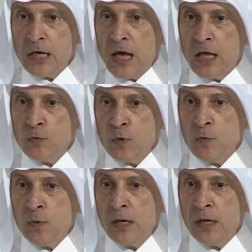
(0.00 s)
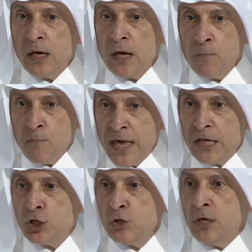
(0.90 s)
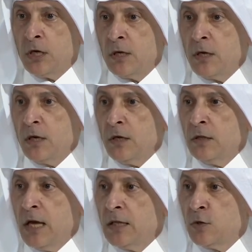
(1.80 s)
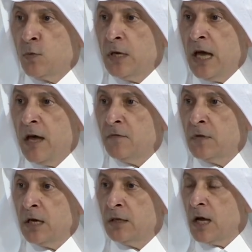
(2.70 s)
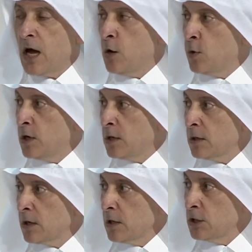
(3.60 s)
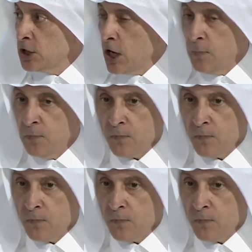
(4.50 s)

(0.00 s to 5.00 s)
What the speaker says: and we will make sure that we have done our job